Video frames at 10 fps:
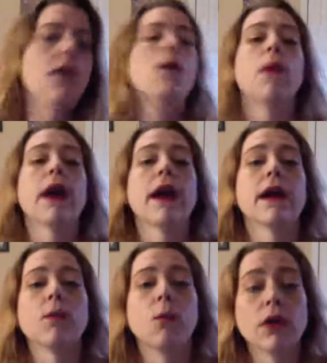
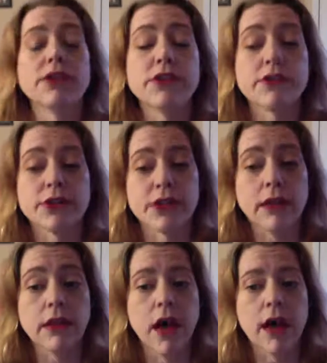where once you're stun
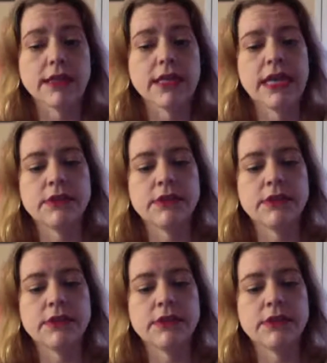locked, it